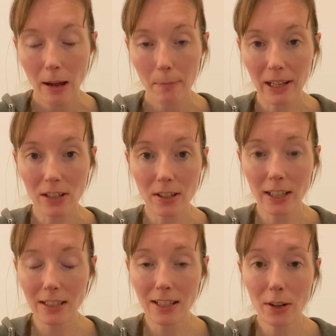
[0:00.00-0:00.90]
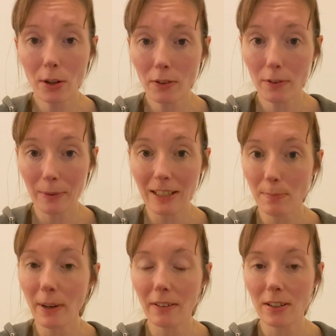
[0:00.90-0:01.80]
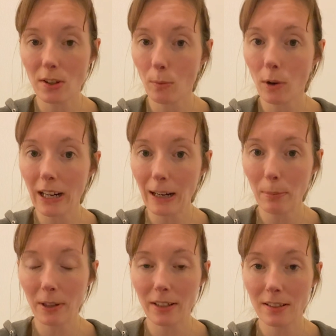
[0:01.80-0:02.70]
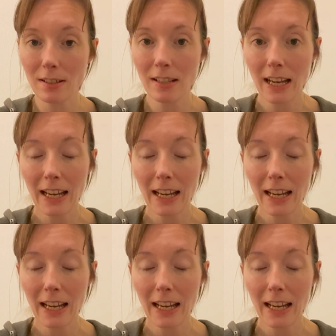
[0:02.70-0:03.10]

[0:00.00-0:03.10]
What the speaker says: Because I can tell you from experience that what happens